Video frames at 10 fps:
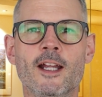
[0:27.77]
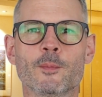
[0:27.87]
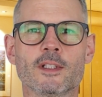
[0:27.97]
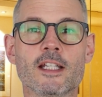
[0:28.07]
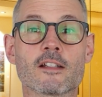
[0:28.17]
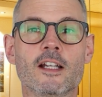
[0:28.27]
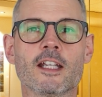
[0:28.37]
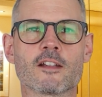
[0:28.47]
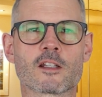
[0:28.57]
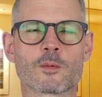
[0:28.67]
Please
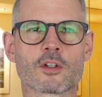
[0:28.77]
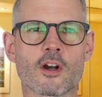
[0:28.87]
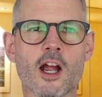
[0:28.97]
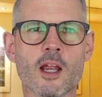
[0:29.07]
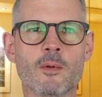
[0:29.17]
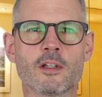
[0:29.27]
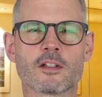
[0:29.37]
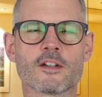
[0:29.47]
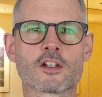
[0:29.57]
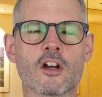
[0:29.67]
like and subscribe
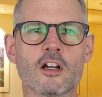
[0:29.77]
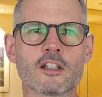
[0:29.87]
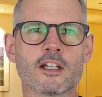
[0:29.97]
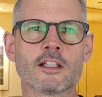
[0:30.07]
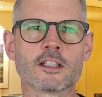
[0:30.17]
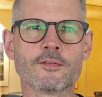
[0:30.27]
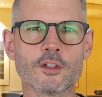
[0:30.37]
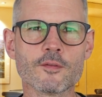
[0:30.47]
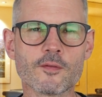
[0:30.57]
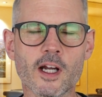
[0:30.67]
to this content if
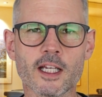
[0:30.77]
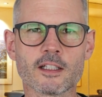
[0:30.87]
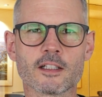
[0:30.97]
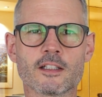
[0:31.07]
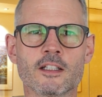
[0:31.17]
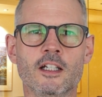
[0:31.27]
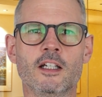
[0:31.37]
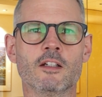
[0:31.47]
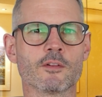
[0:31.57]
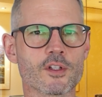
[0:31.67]
you find it
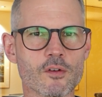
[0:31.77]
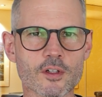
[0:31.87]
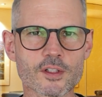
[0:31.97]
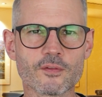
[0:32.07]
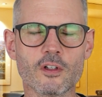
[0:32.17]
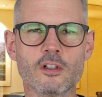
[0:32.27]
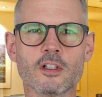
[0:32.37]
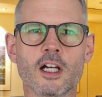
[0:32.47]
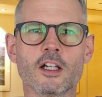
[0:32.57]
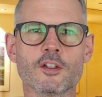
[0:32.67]

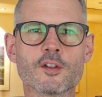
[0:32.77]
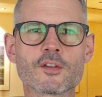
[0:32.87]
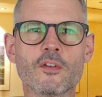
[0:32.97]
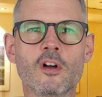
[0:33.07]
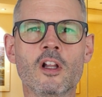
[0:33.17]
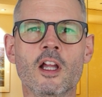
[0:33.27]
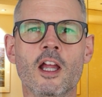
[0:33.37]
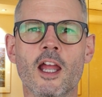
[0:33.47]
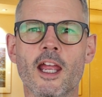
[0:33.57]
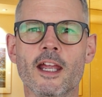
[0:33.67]
resourceful, useful,
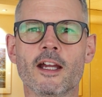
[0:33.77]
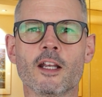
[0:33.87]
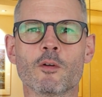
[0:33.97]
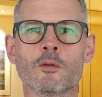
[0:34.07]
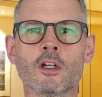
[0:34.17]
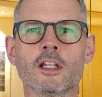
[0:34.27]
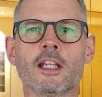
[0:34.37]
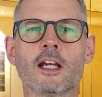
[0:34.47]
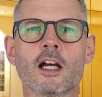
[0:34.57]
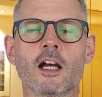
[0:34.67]
and it would
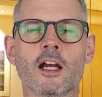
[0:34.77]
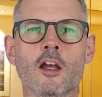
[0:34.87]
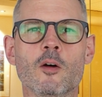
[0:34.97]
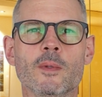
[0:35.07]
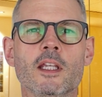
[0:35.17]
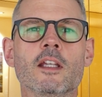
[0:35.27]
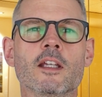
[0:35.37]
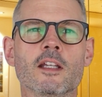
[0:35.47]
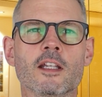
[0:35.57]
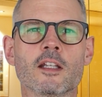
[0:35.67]
really help me
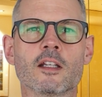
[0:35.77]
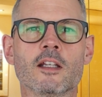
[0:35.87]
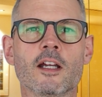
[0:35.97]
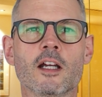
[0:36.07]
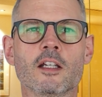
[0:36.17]
in